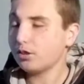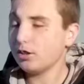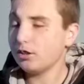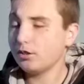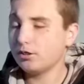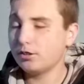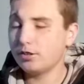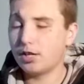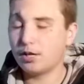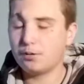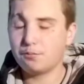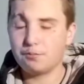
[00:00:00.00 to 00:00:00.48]

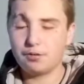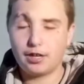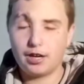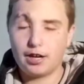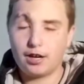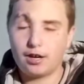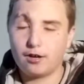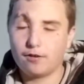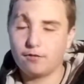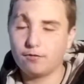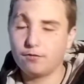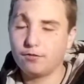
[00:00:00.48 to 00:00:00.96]
And then we
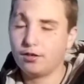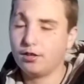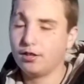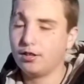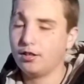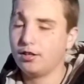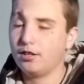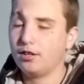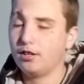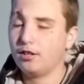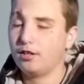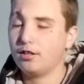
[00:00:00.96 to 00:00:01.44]
have
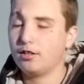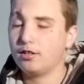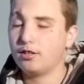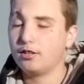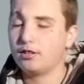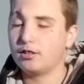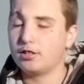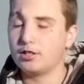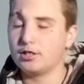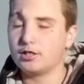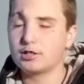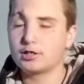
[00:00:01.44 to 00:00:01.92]

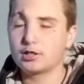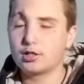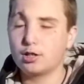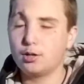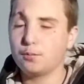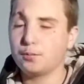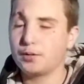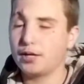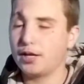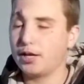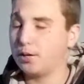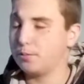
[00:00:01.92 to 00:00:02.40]
the
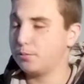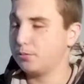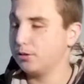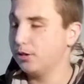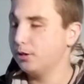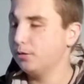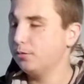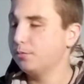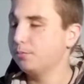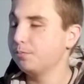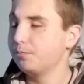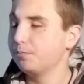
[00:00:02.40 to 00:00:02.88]
scope
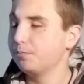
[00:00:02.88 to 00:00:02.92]
camera.